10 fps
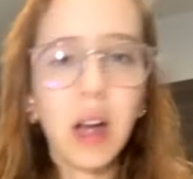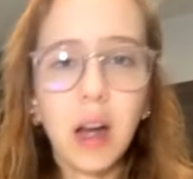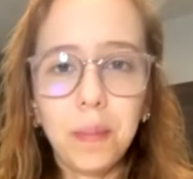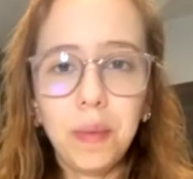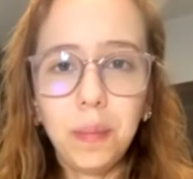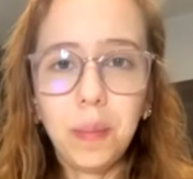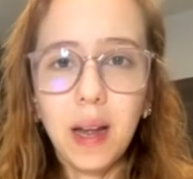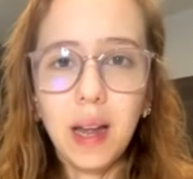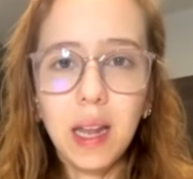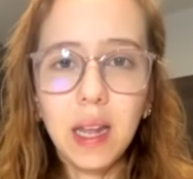the
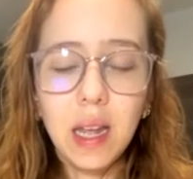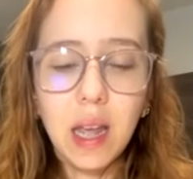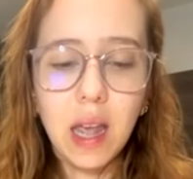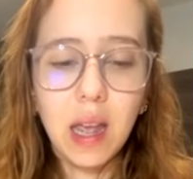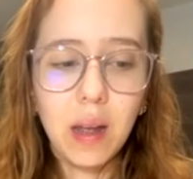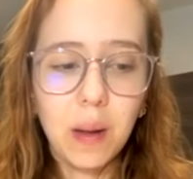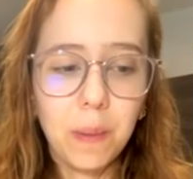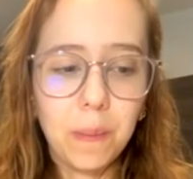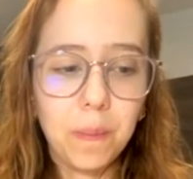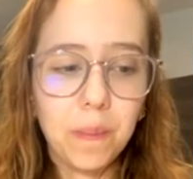apple pie
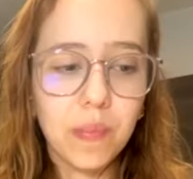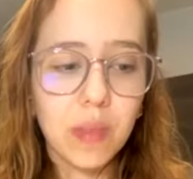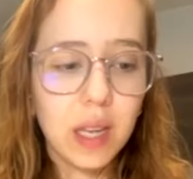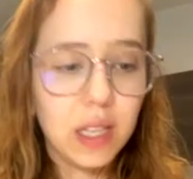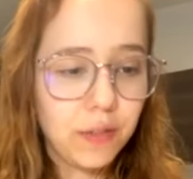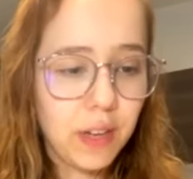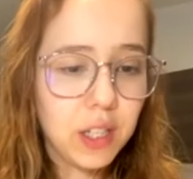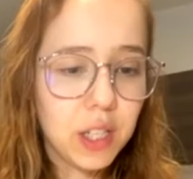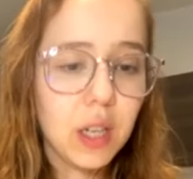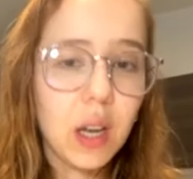is
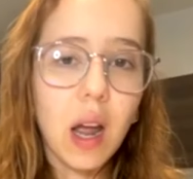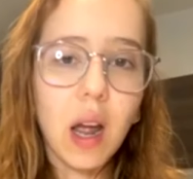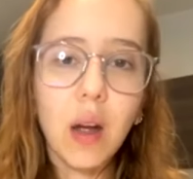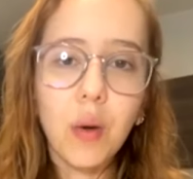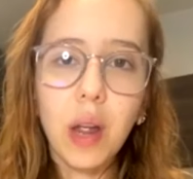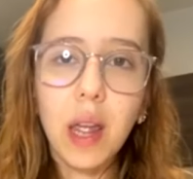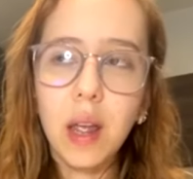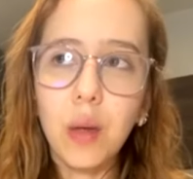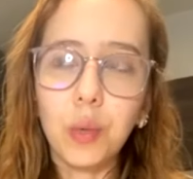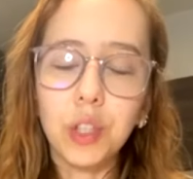finishing,
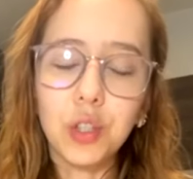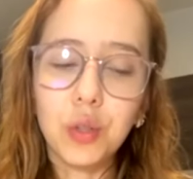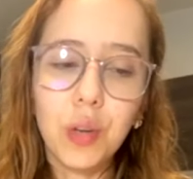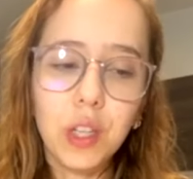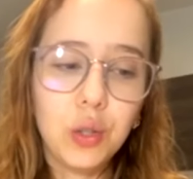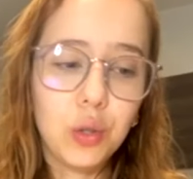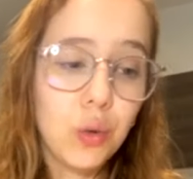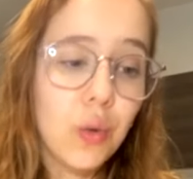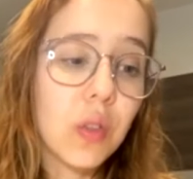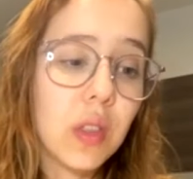we're just going
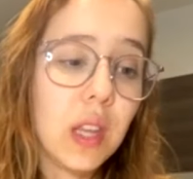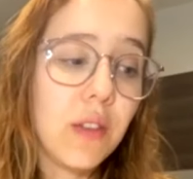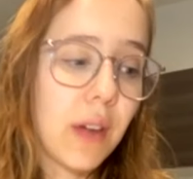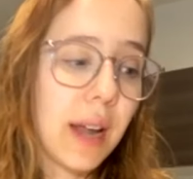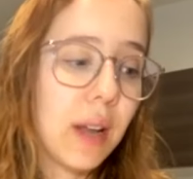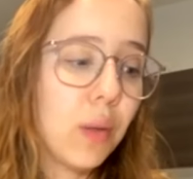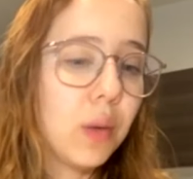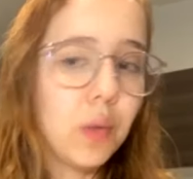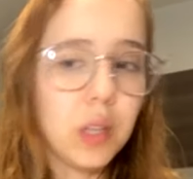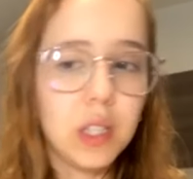to do the
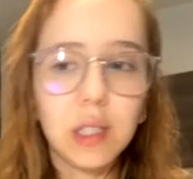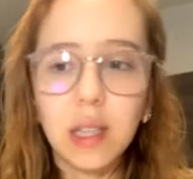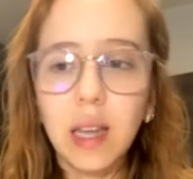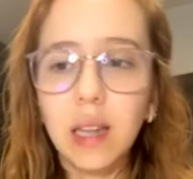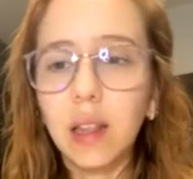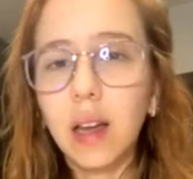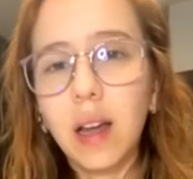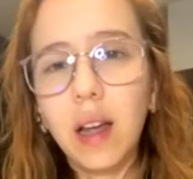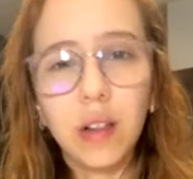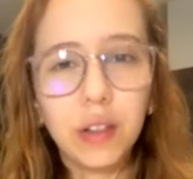final one, which is like
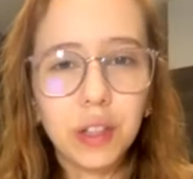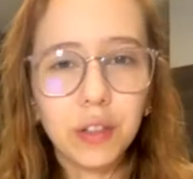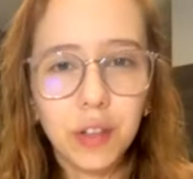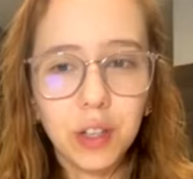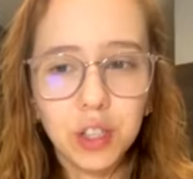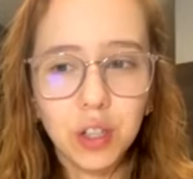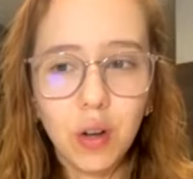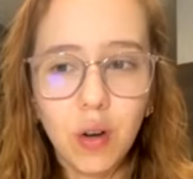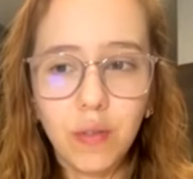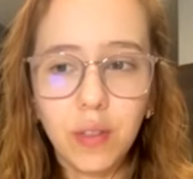the healthier
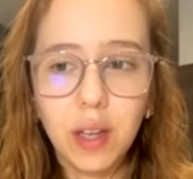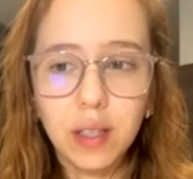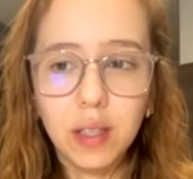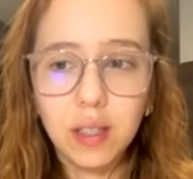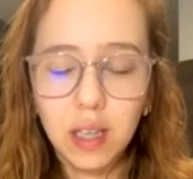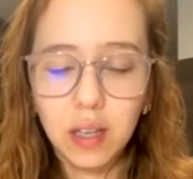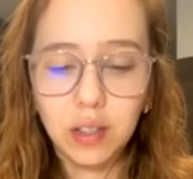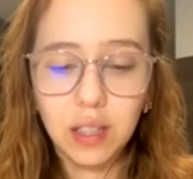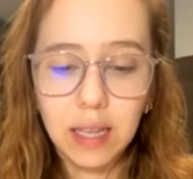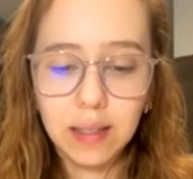version of the
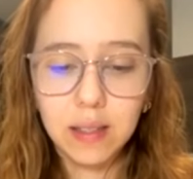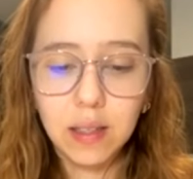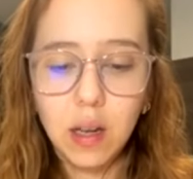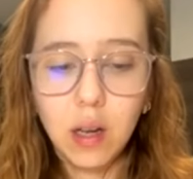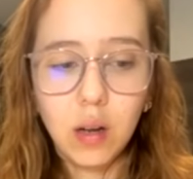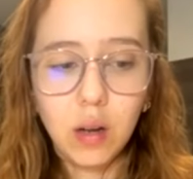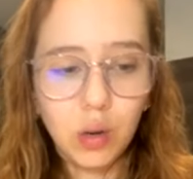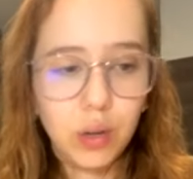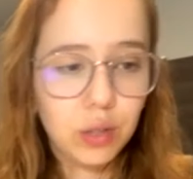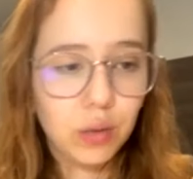Snicker dates.
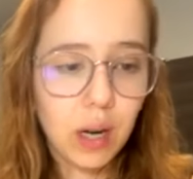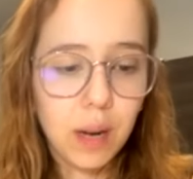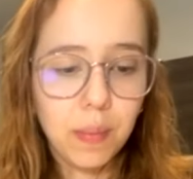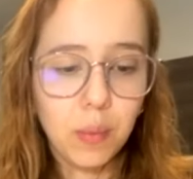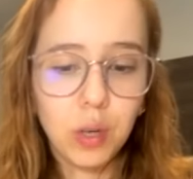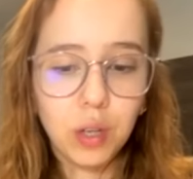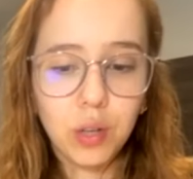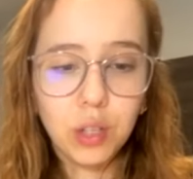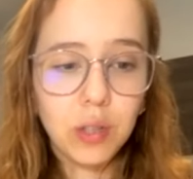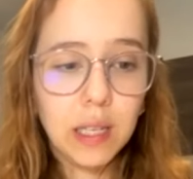We're
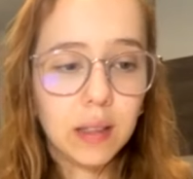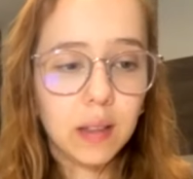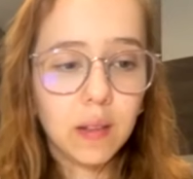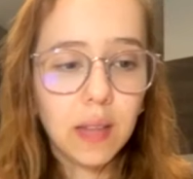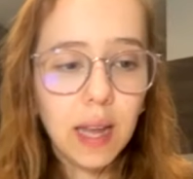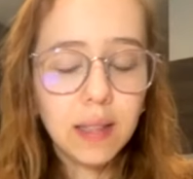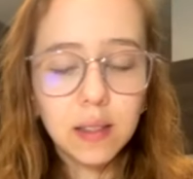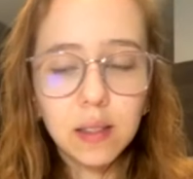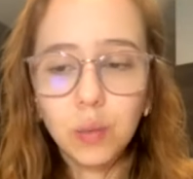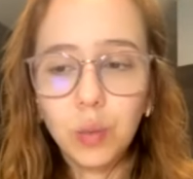going to need
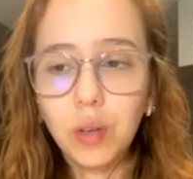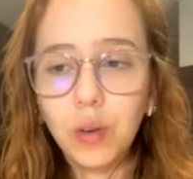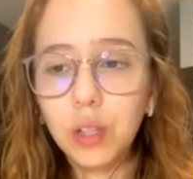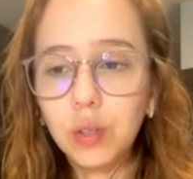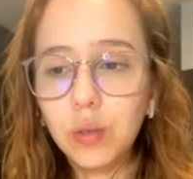dates, we're going to